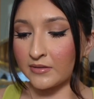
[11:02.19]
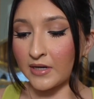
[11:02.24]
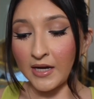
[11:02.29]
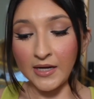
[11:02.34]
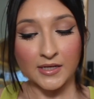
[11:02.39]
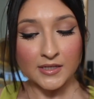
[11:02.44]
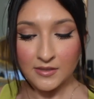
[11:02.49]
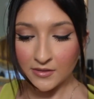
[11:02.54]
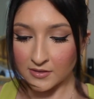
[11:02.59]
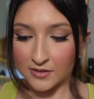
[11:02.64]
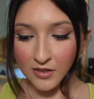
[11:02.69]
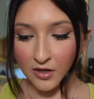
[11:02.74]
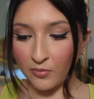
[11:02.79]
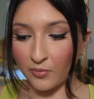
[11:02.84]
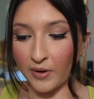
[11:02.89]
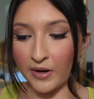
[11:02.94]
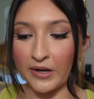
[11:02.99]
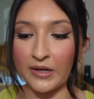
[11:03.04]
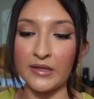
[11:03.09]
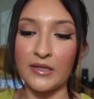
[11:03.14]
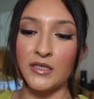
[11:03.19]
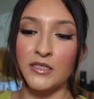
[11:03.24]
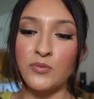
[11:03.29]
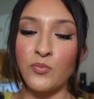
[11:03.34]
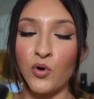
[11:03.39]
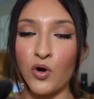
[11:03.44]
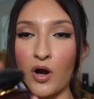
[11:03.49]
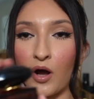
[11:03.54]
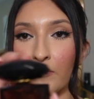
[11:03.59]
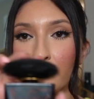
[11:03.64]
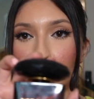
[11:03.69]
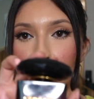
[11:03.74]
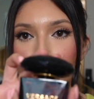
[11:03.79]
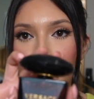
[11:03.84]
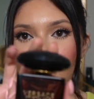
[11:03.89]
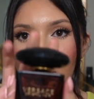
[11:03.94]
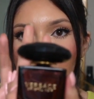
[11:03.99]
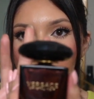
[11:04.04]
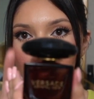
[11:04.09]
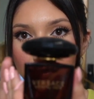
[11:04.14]
I need to start wearing this more often
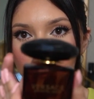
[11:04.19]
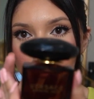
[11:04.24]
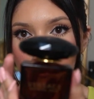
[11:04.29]
because